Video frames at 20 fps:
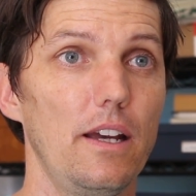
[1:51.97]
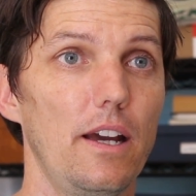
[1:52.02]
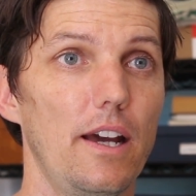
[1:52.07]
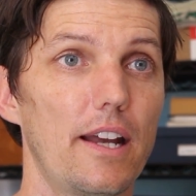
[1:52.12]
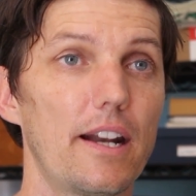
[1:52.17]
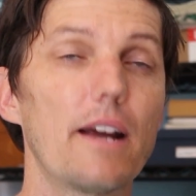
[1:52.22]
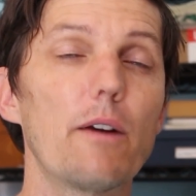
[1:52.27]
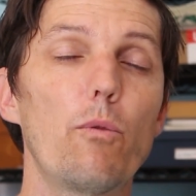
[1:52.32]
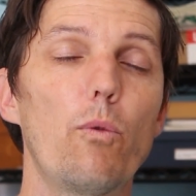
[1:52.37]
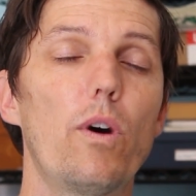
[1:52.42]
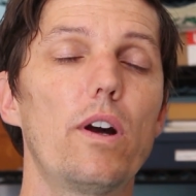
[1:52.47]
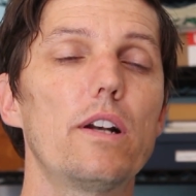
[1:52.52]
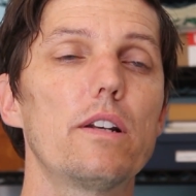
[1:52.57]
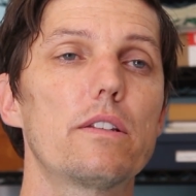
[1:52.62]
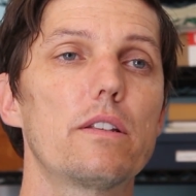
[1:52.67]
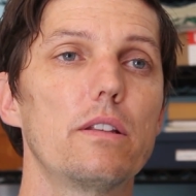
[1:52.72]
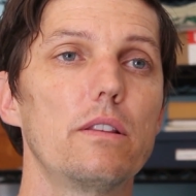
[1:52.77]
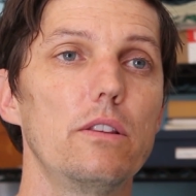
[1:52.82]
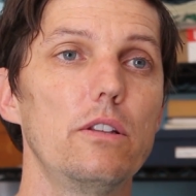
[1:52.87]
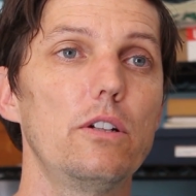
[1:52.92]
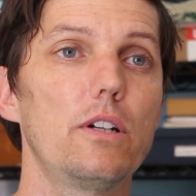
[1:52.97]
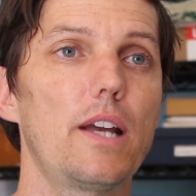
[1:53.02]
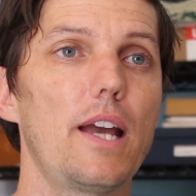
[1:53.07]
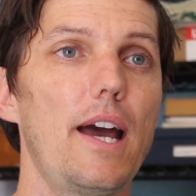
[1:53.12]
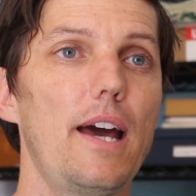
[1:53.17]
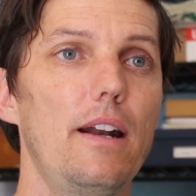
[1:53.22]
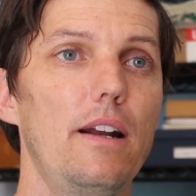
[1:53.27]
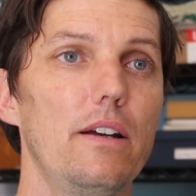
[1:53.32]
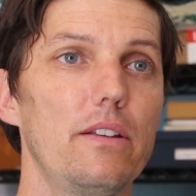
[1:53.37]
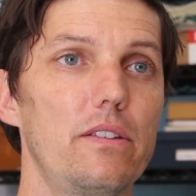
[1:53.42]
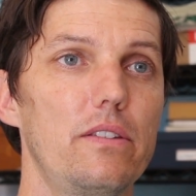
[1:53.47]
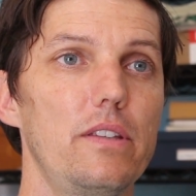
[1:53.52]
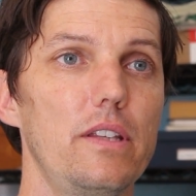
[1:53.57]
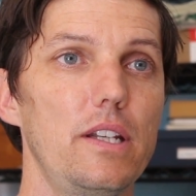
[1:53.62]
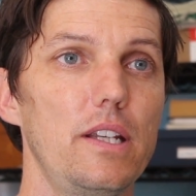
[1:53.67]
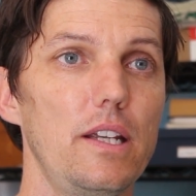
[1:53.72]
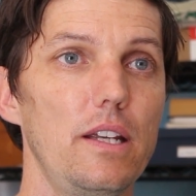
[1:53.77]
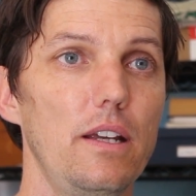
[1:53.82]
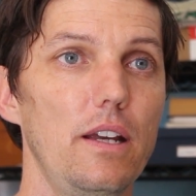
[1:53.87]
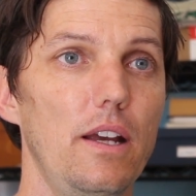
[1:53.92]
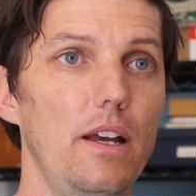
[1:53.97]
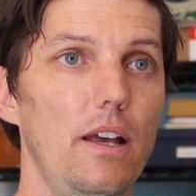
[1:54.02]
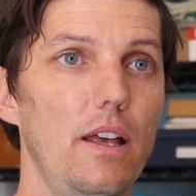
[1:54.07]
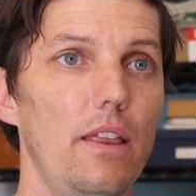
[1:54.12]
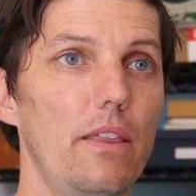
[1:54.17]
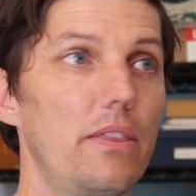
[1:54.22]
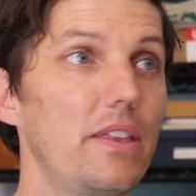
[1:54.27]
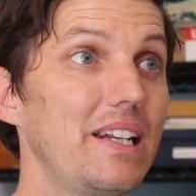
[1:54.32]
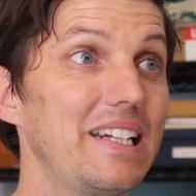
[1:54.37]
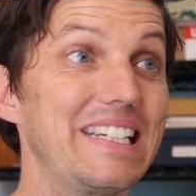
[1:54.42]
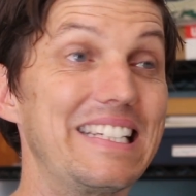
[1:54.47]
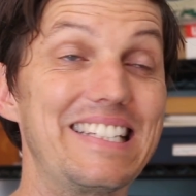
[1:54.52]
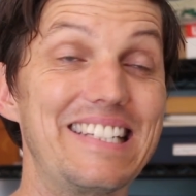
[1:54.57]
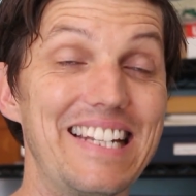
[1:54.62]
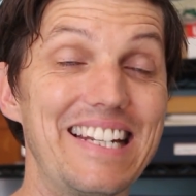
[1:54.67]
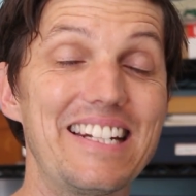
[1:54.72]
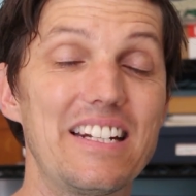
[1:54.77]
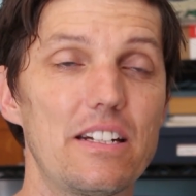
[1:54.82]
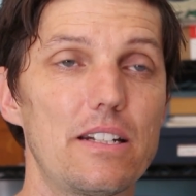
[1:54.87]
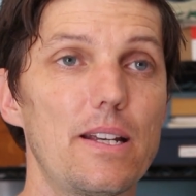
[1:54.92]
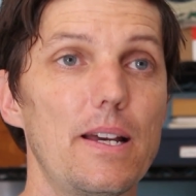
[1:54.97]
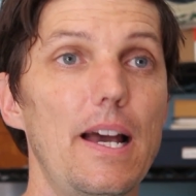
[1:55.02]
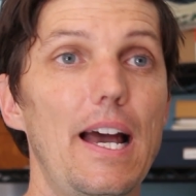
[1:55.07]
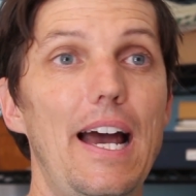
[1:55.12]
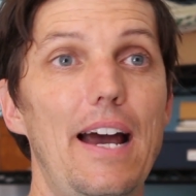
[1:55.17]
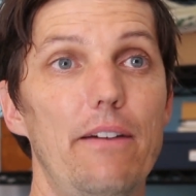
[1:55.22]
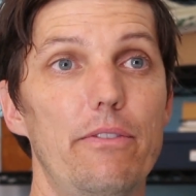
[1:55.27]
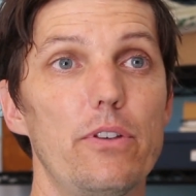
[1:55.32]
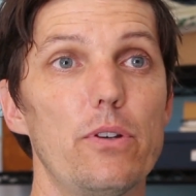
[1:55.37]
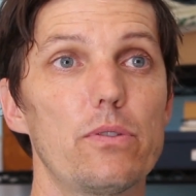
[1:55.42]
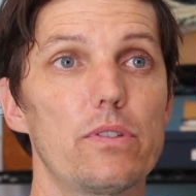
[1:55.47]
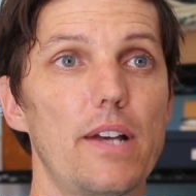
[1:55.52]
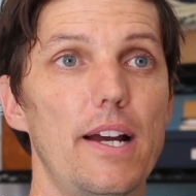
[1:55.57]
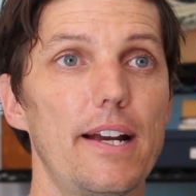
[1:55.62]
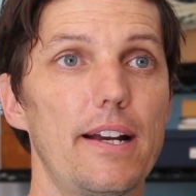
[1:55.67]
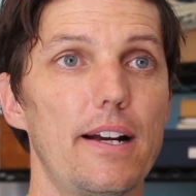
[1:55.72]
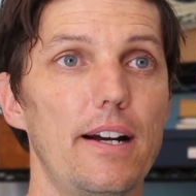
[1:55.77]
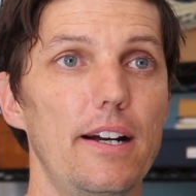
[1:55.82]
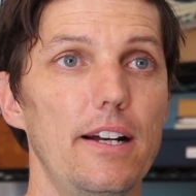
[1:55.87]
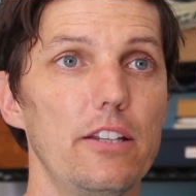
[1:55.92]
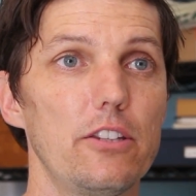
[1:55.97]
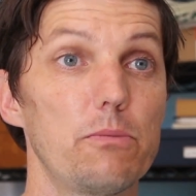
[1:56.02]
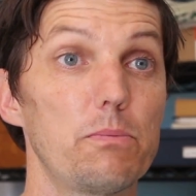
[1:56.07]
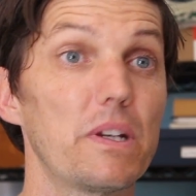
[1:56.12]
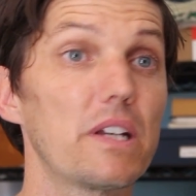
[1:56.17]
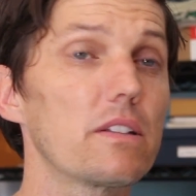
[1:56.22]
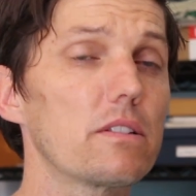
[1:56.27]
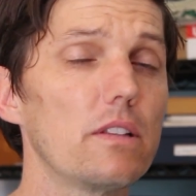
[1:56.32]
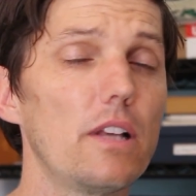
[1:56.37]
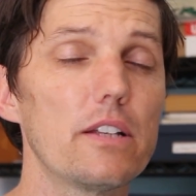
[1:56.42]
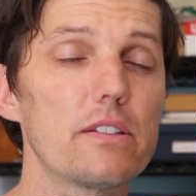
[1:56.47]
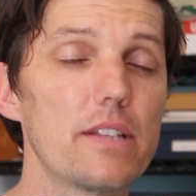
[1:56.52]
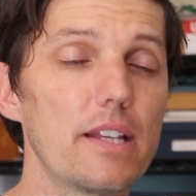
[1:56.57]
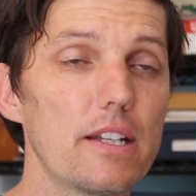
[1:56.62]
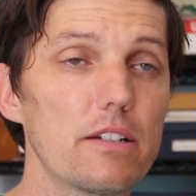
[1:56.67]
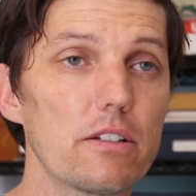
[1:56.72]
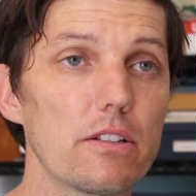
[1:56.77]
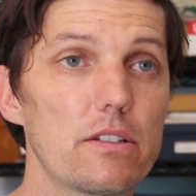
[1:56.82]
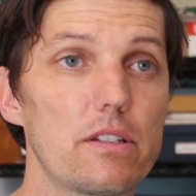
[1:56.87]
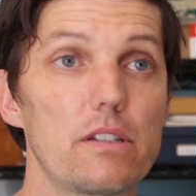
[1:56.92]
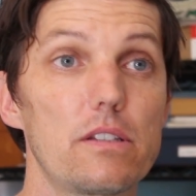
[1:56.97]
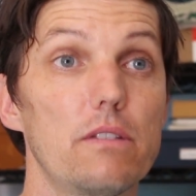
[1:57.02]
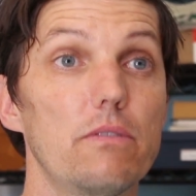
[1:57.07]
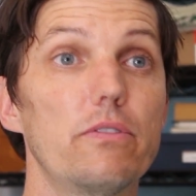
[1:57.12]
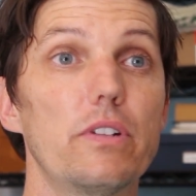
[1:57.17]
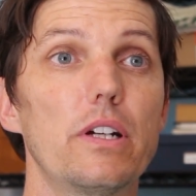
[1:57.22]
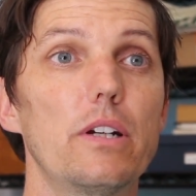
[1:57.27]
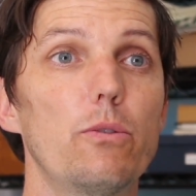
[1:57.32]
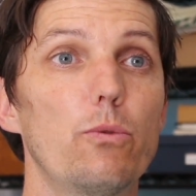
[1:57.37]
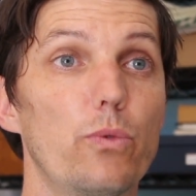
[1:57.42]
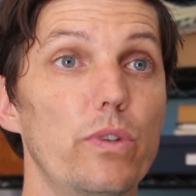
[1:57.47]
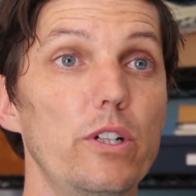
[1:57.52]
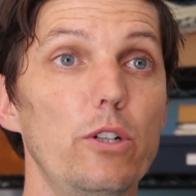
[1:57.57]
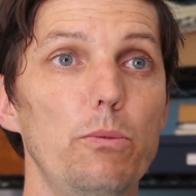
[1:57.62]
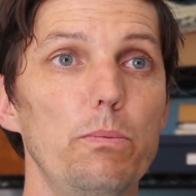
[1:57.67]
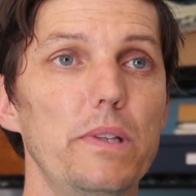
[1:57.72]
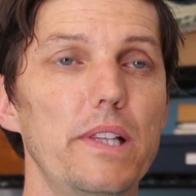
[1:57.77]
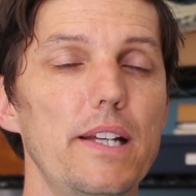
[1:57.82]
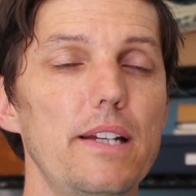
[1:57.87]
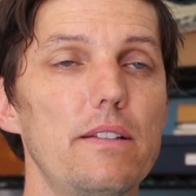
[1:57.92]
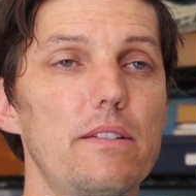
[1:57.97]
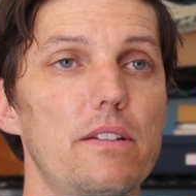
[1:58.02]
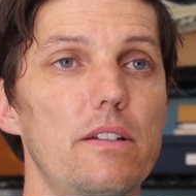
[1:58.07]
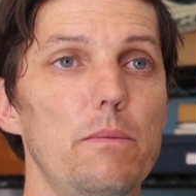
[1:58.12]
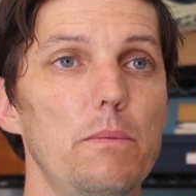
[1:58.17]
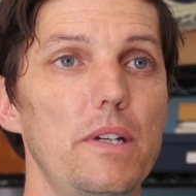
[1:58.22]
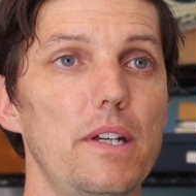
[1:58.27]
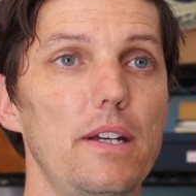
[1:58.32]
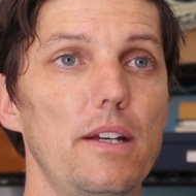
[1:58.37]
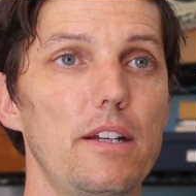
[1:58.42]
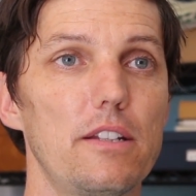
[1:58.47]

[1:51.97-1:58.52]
And I wanted to look at a city that didn't have those icons, because Los Angeles is a very real place to me.